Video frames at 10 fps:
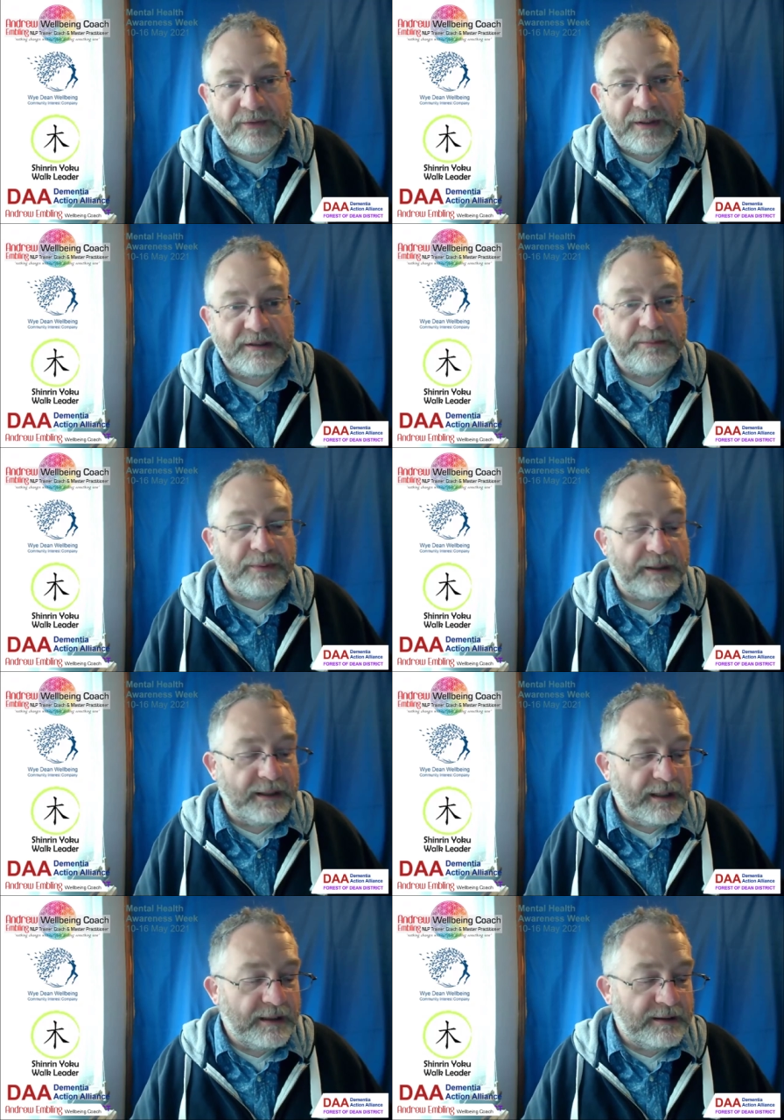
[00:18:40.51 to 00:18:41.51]
they
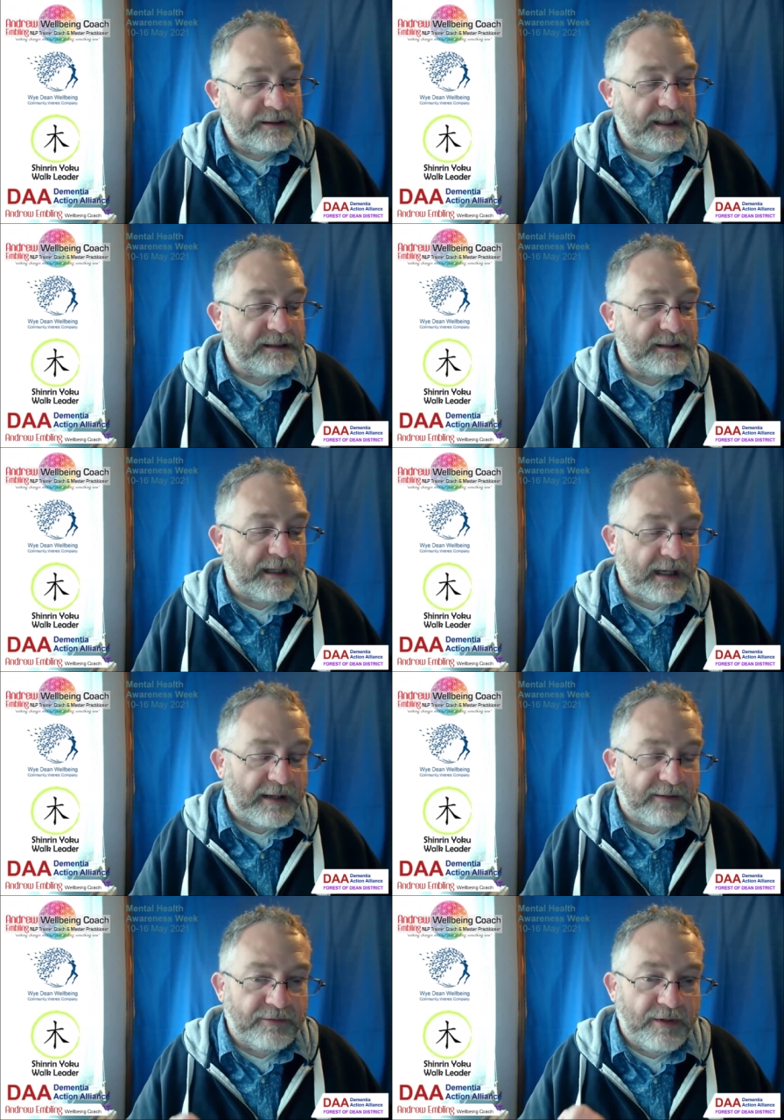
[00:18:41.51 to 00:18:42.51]
simply need to
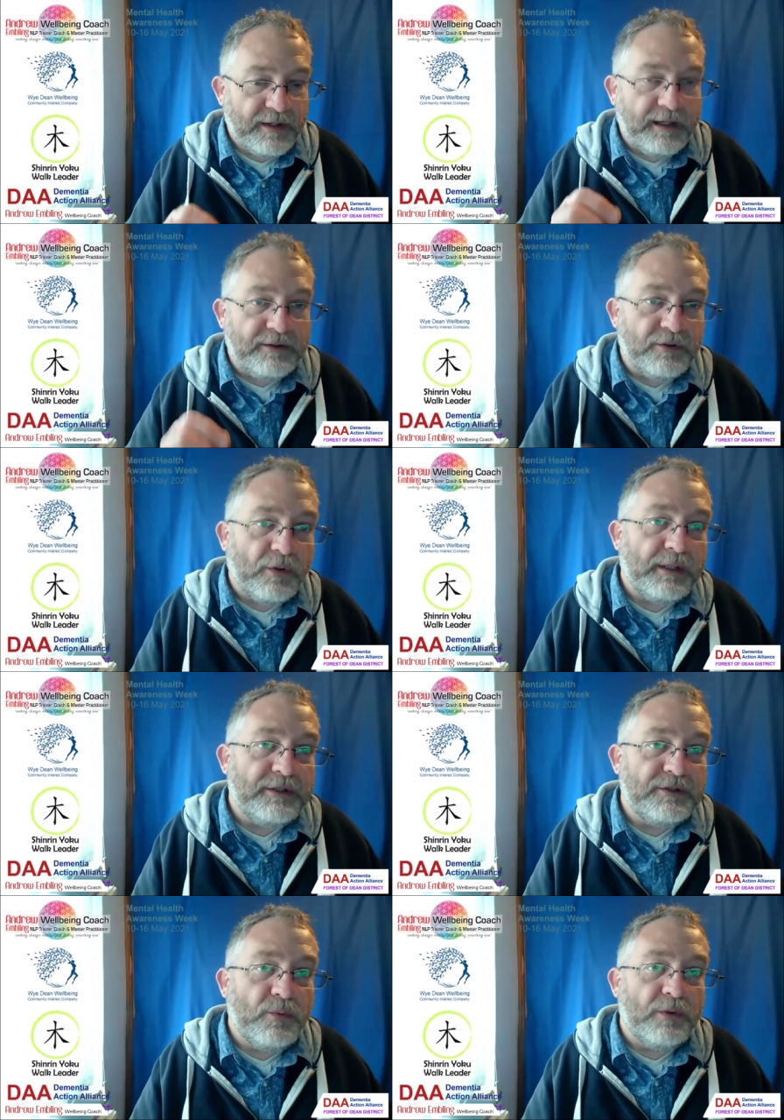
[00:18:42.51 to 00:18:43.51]
have
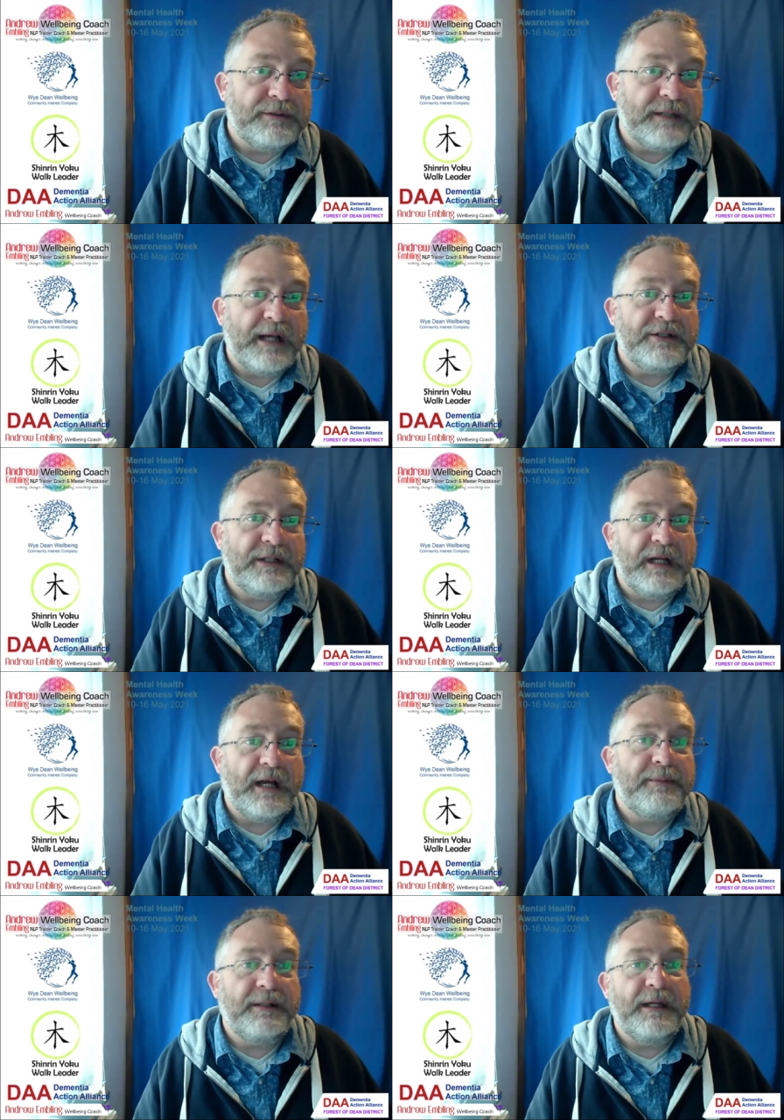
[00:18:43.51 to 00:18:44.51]
acknowledged what's actually
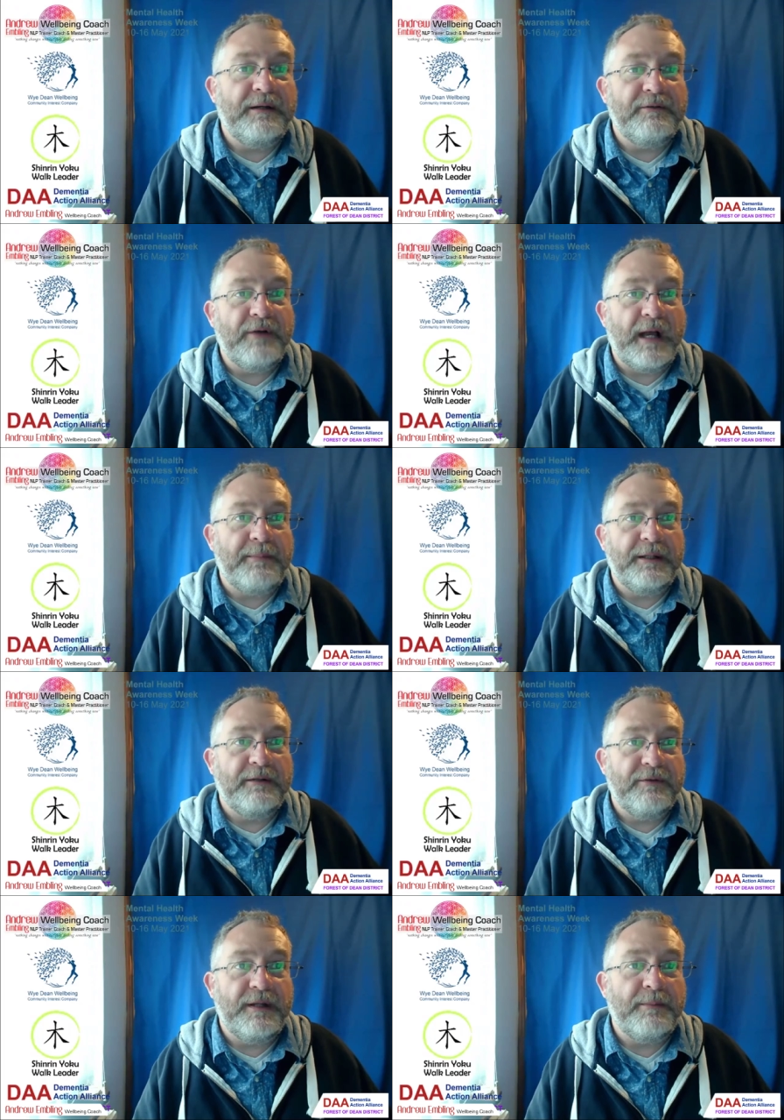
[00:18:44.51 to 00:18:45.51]
happening
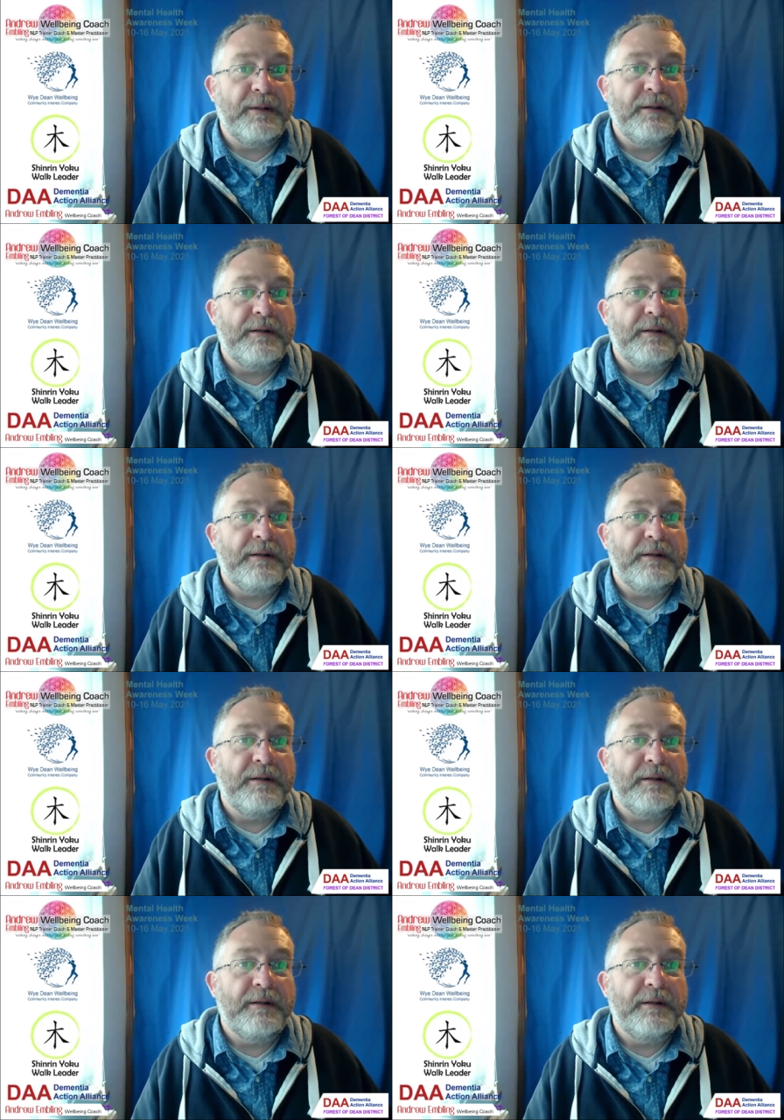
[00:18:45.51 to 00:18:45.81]
for them,